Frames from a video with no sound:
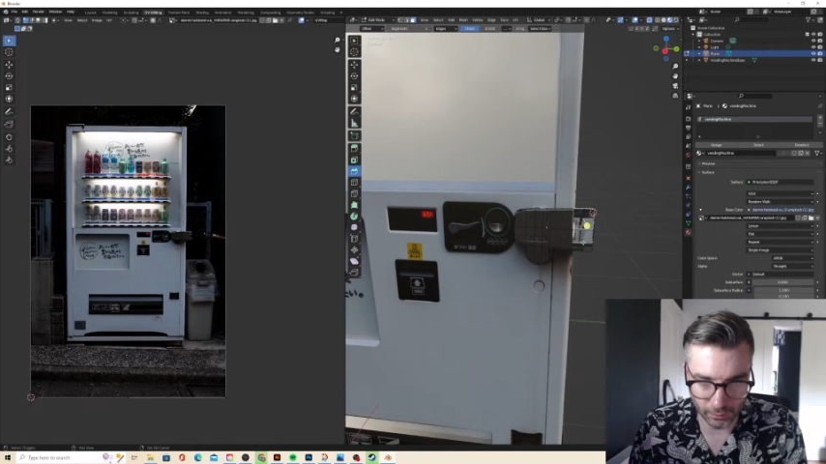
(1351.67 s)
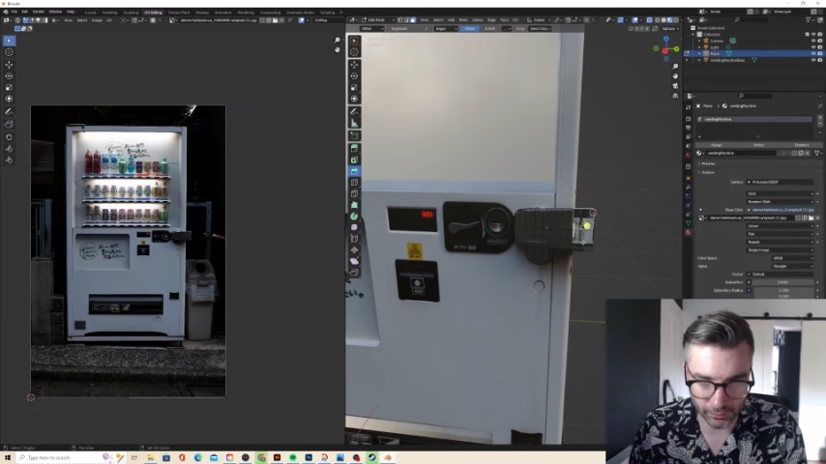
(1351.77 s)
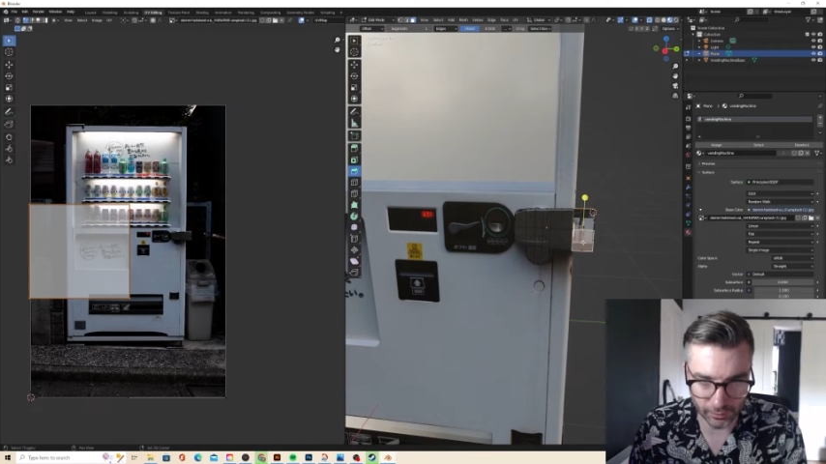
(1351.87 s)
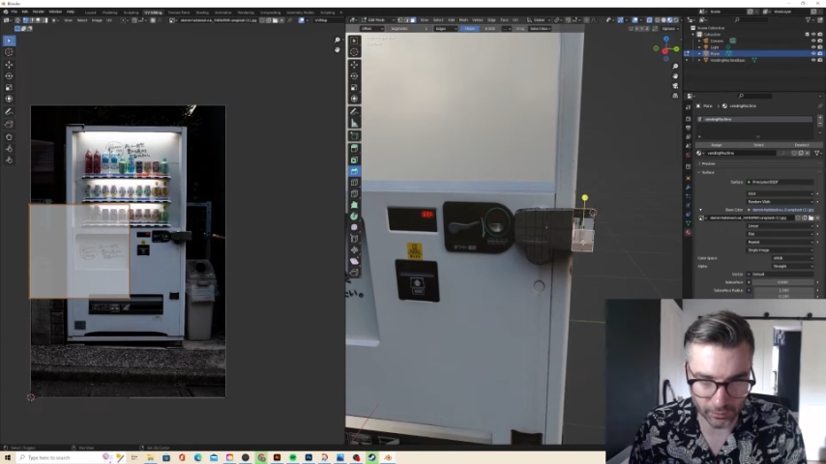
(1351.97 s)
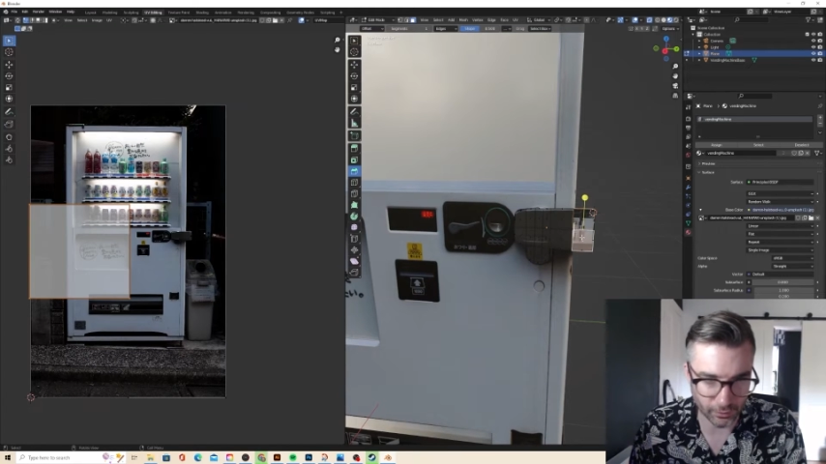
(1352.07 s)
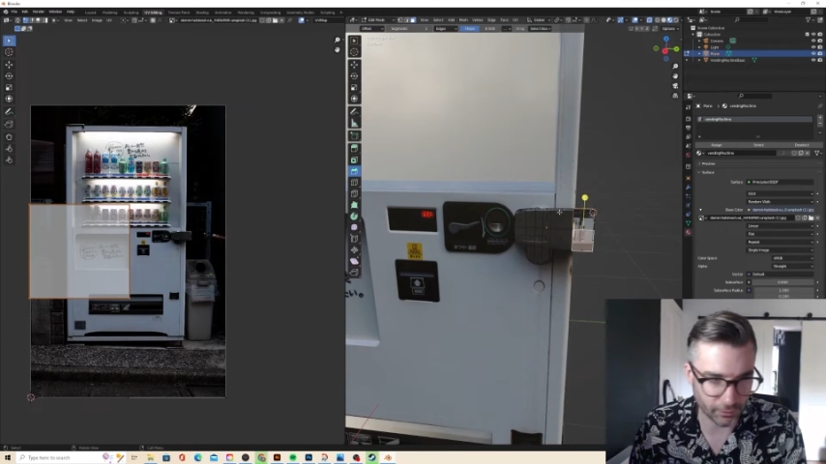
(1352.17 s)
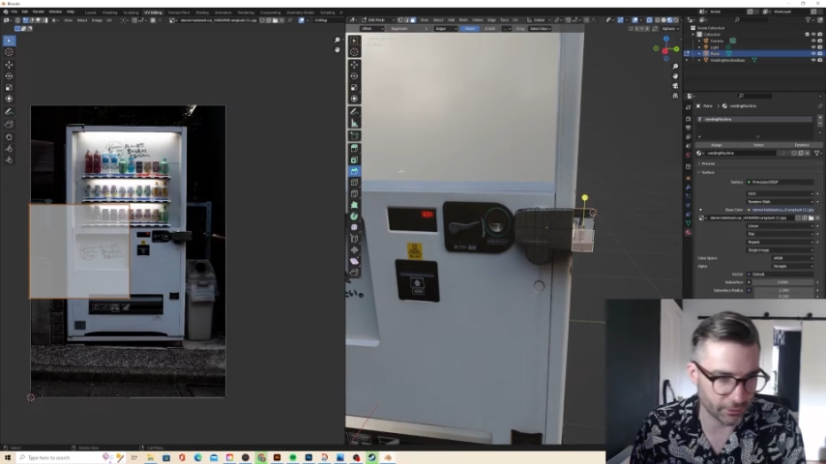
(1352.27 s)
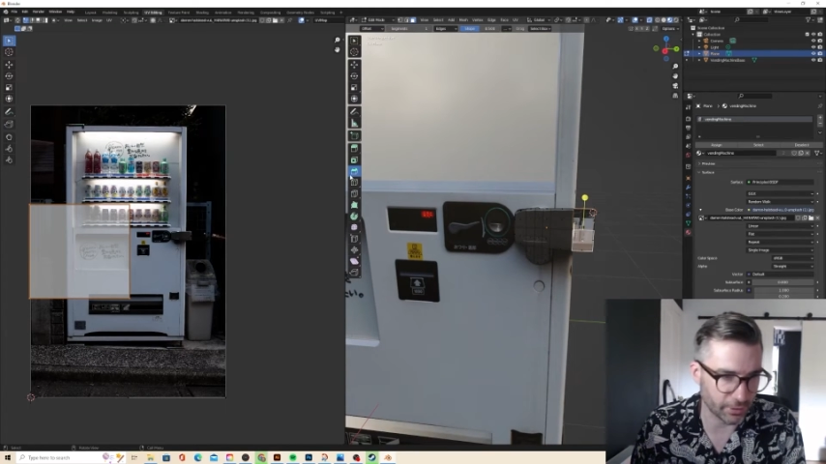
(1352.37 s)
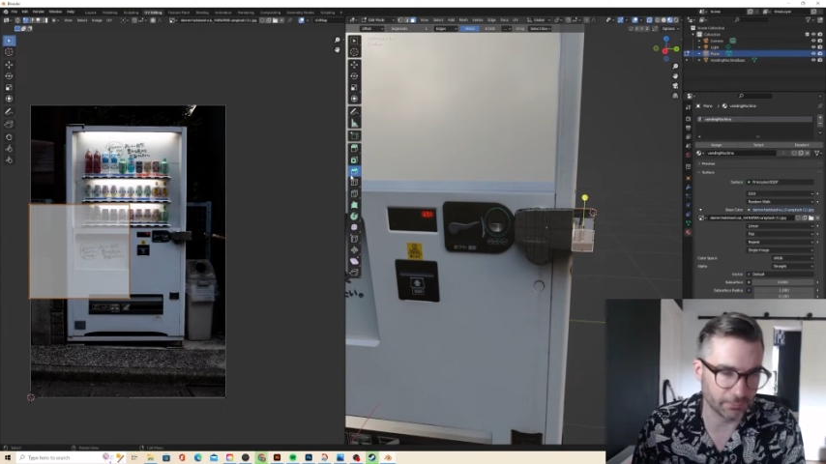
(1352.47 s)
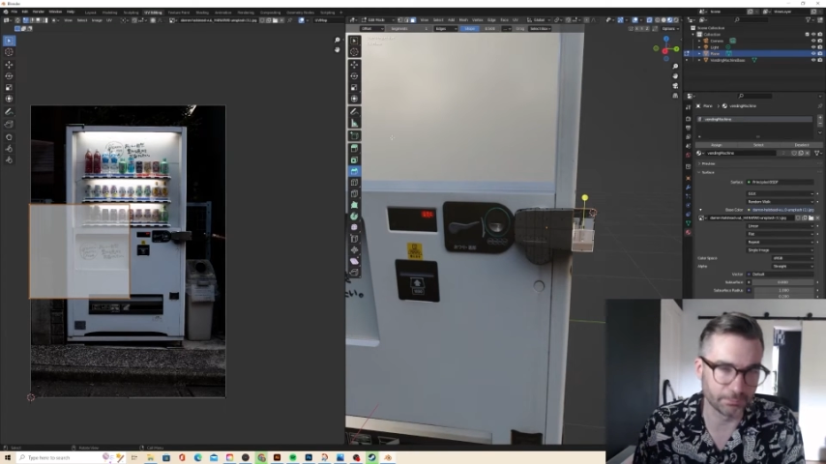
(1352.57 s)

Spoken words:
let's ignore that for now.